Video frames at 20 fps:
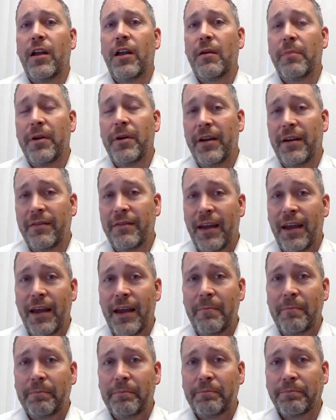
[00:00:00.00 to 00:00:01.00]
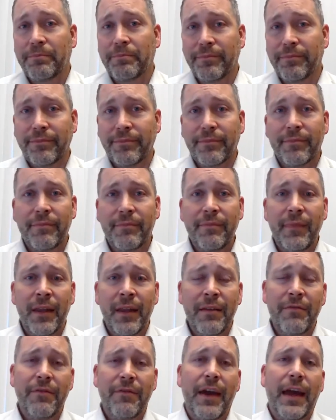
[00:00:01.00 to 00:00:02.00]
a long period of time.
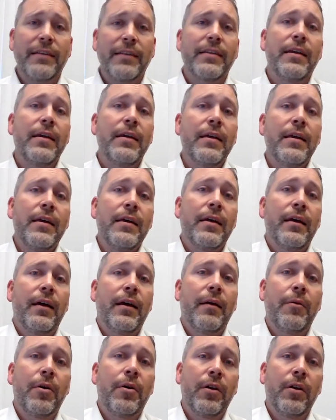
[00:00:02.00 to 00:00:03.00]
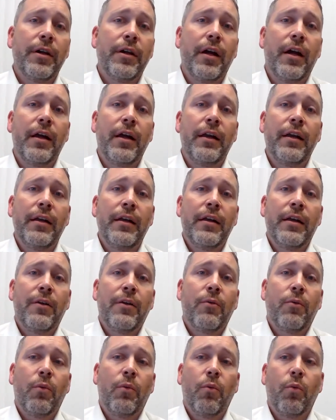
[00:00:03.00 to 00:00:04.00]
In fact, early on,
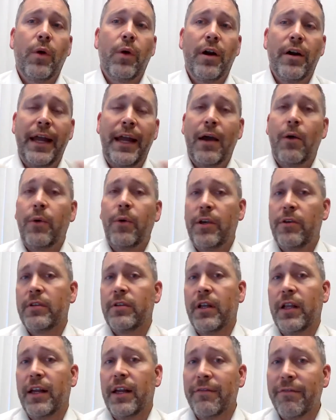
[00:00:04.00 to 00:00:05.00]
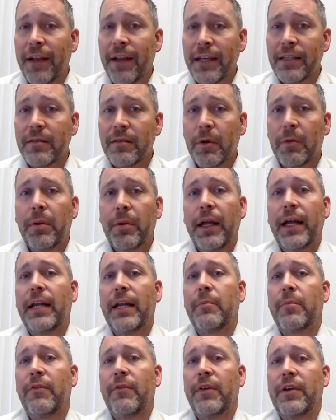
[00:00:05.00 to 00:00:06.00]
where now we use a lot of flexible
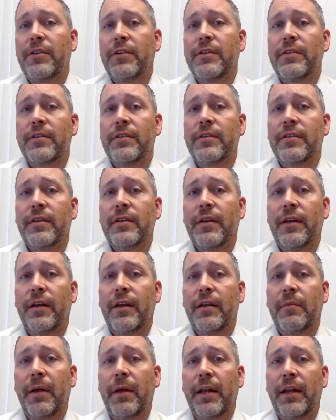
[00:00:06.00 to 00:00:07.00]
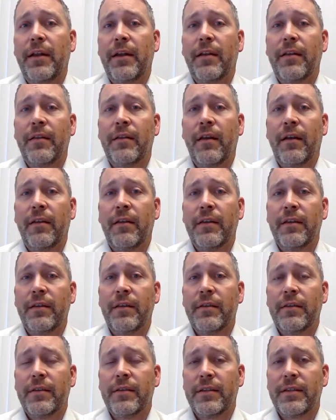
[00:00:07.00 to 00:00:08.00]
planning provisions, depending
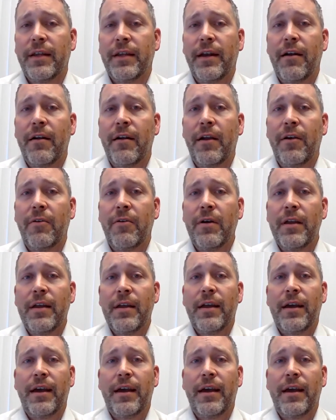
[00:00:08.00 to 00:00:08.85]
on the scenario,